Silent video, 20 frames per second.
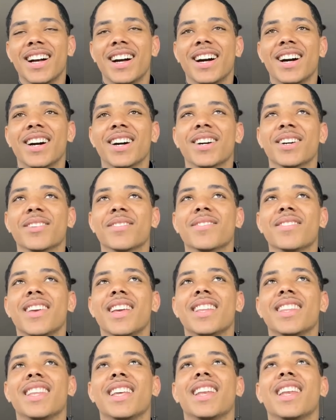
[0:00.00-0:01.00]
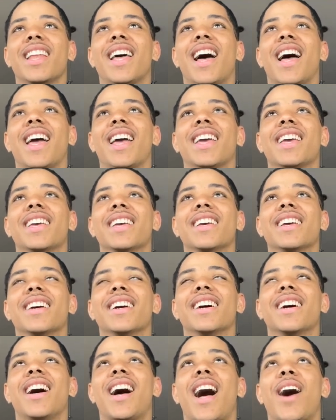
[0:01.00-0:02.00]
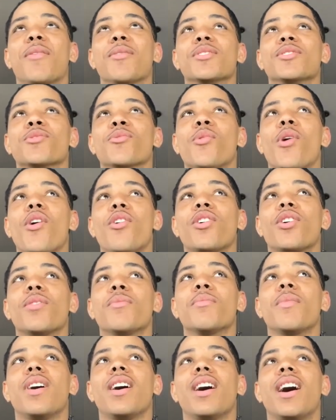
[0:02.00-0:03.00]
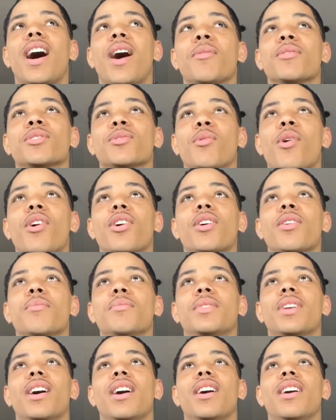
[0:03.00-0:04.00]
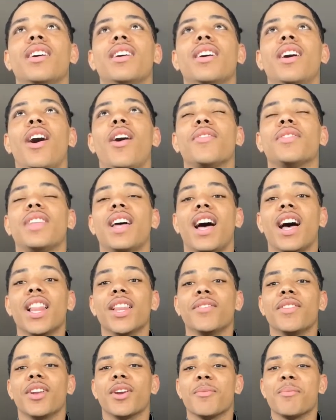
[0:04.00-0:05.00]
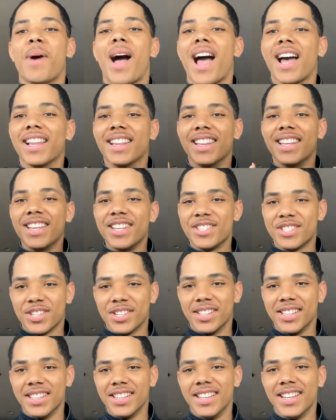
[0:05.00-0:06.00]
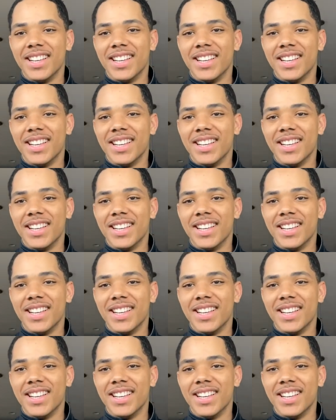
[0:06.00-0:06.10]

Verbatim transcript: Um, and then I I was welcomed I was welcomed uh, off the elevator by Alicia.